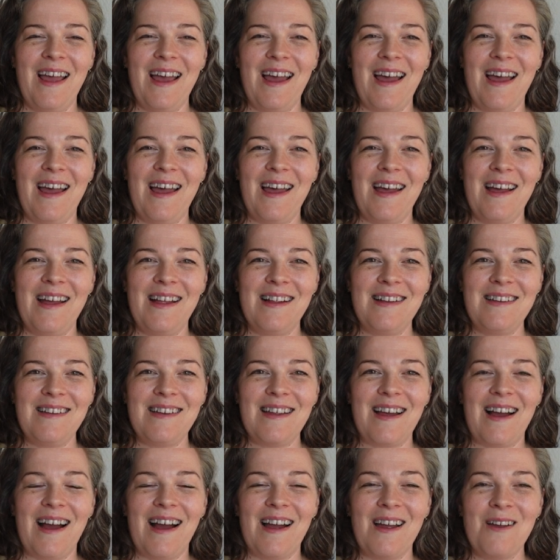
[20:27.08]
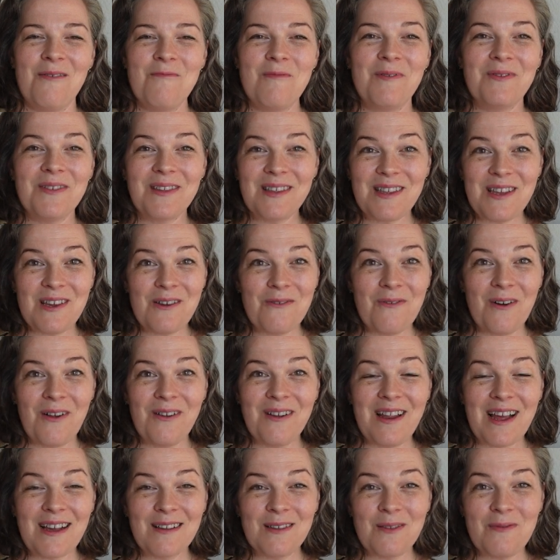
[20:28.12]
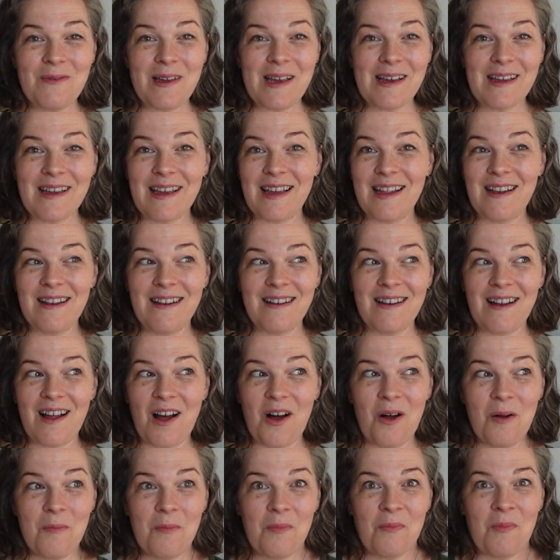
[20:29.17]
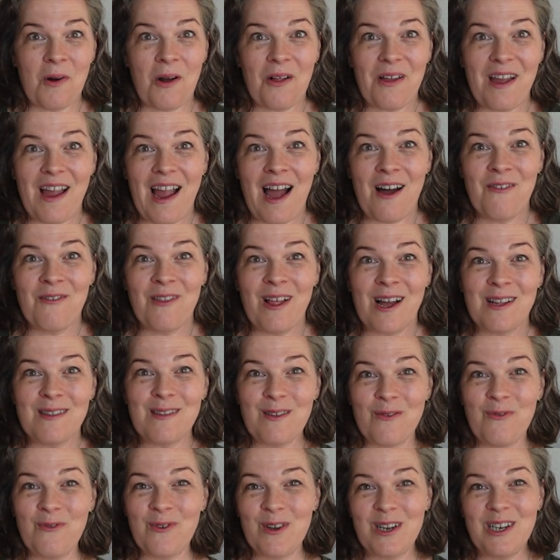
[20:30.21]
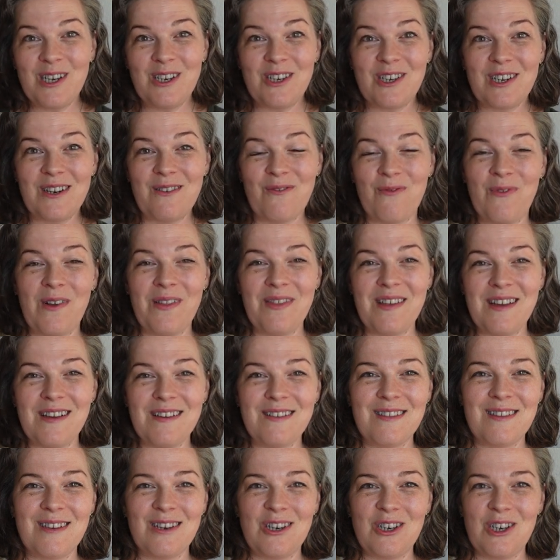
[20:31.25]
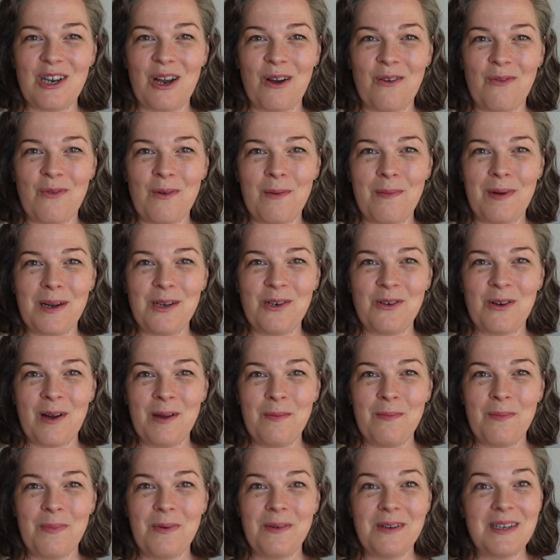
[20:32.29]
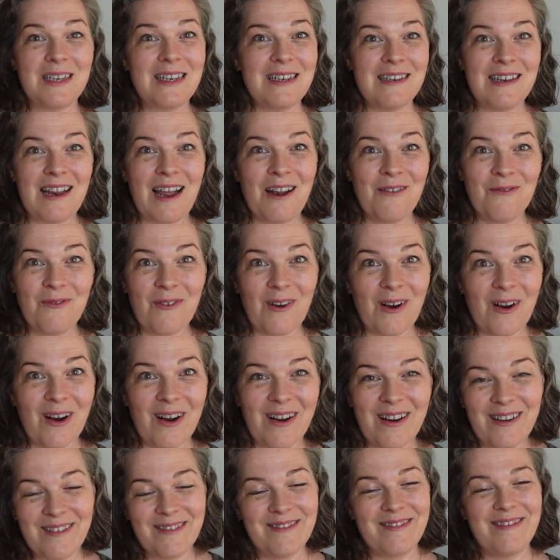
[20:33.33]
and I will see you all next week, and I'll probably have lots of footage and fun things to share from my trip to Denver.